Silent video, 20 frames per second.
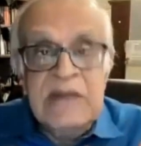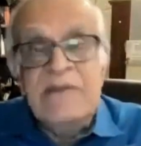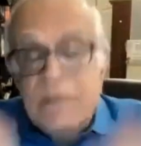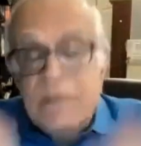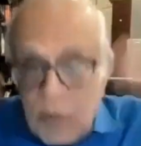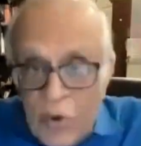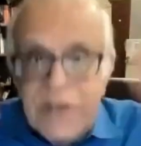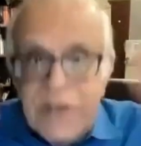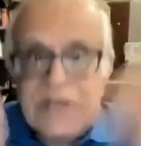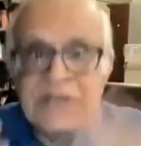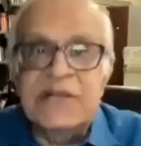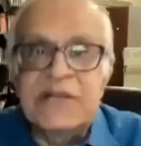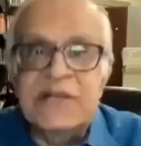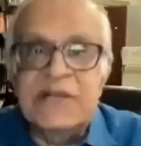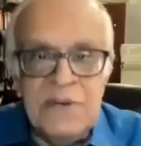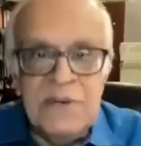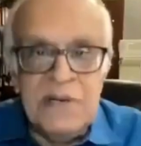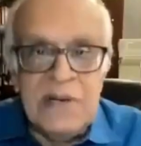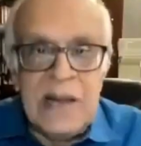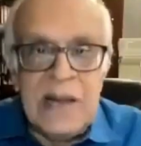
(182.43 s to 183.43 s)
even more
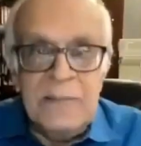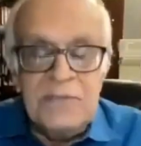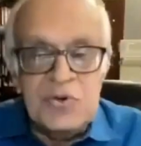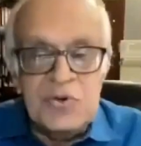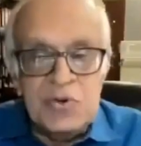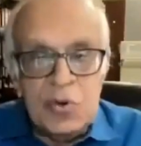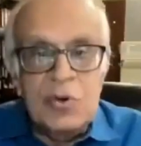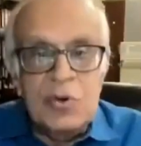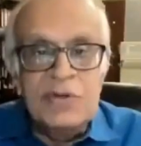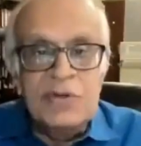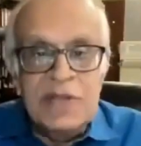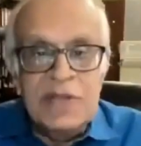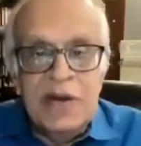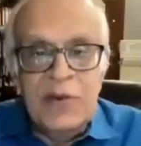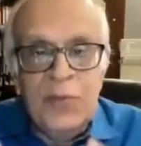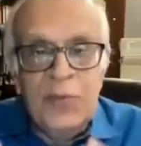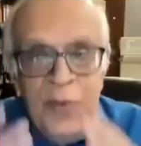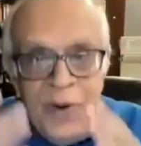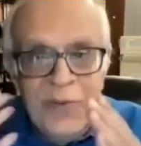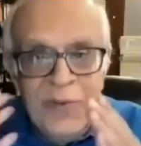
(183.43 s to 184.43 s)
excitement. I'm sure
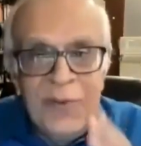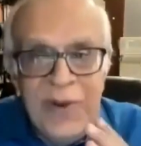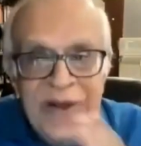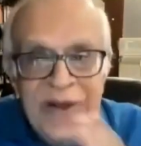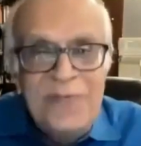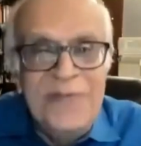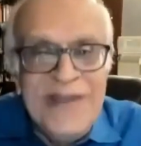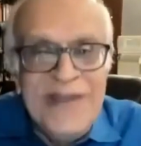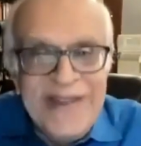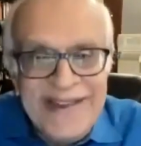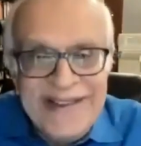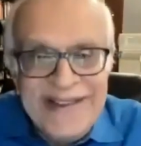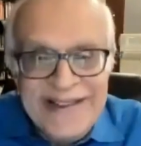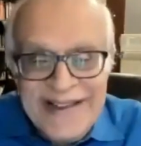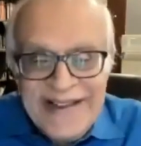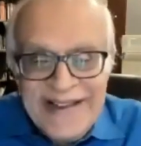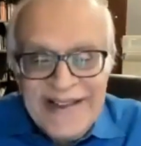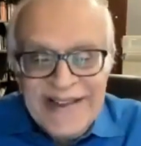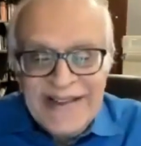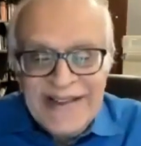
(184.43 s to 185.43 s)
there will
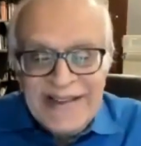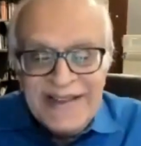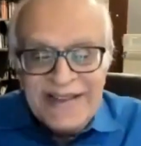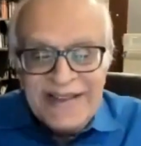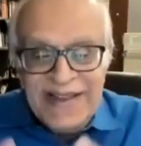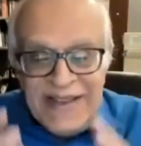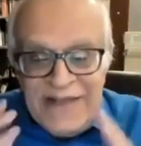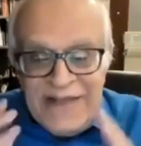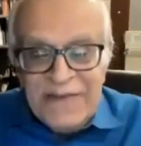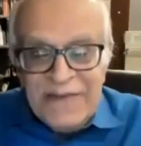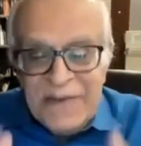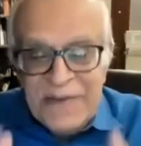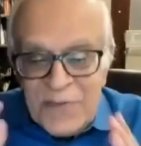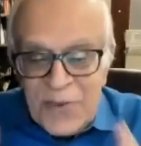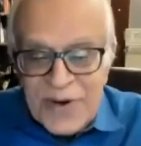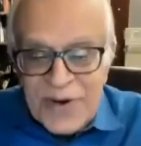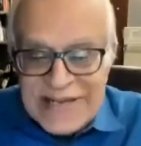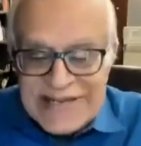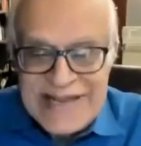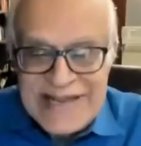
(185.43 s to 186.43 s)
be even
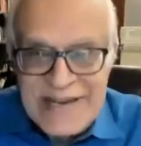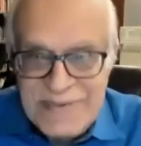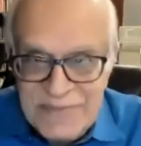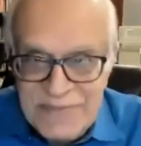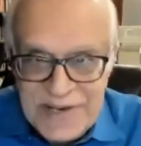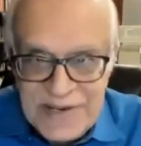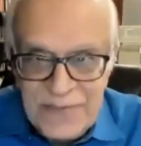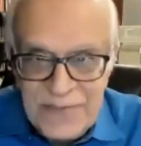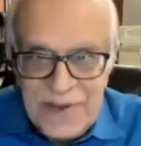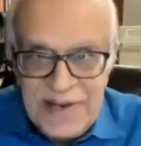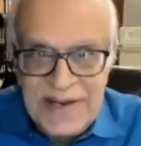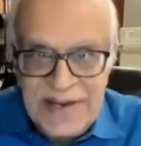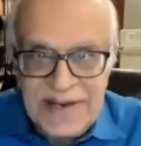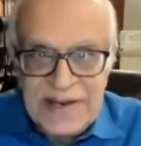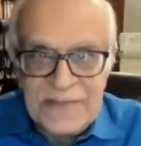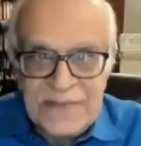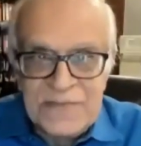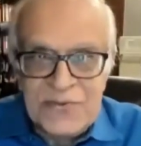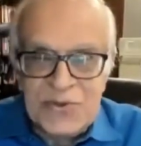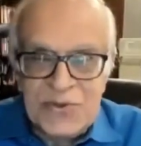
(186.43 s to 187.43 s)
more excitement when
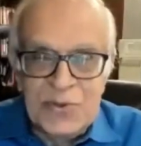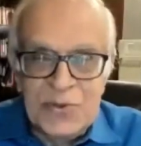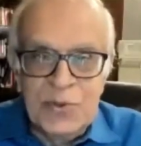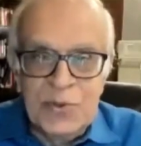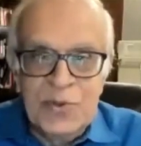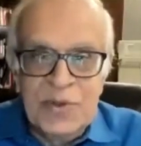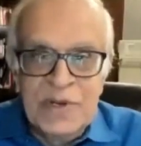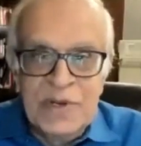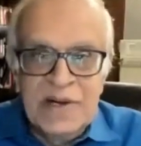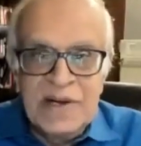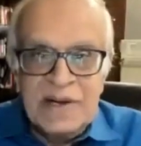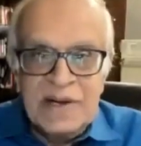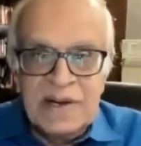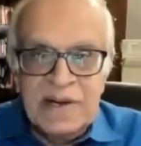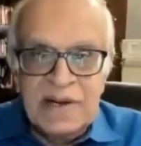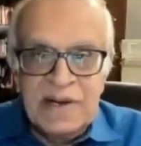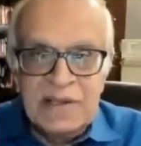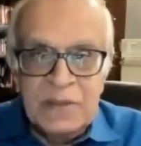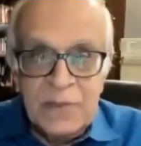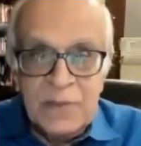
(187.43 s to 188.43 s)
it comes to
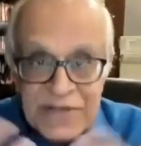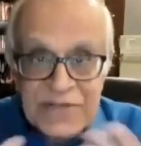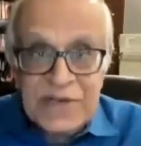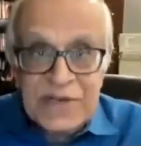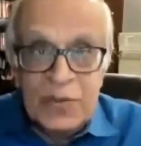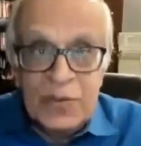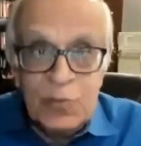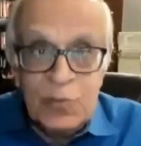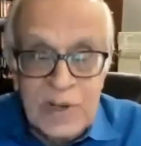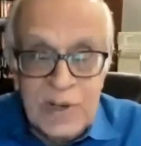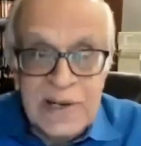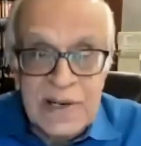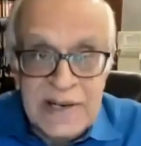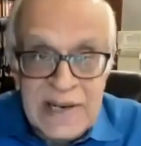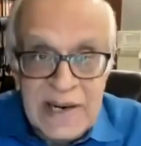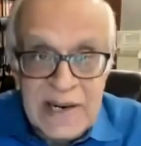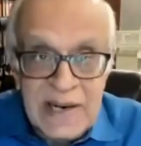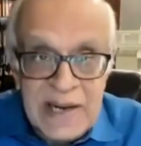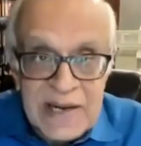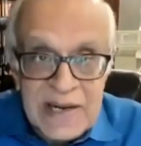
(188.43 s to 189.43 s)
the Western world.
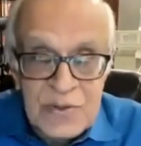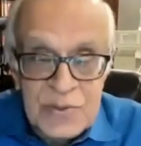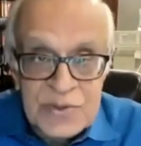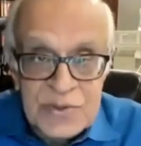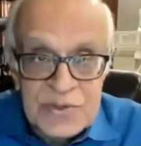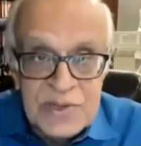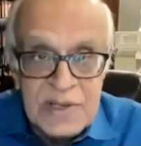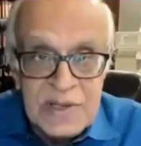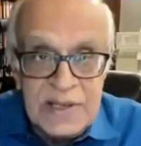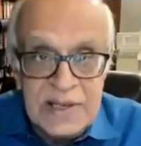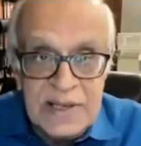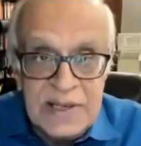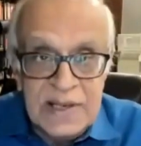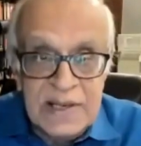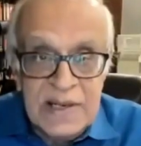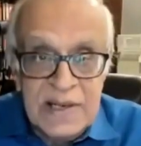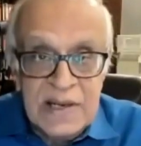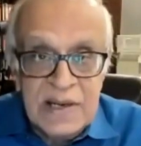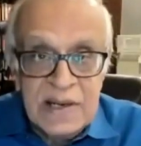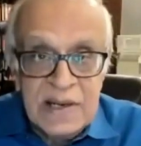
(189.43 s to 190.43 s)
And I'd like to
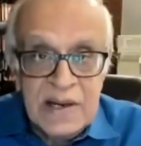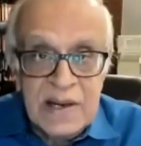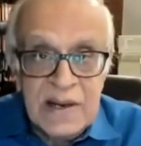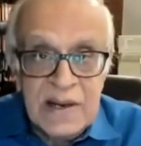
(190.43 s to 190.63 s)
certainly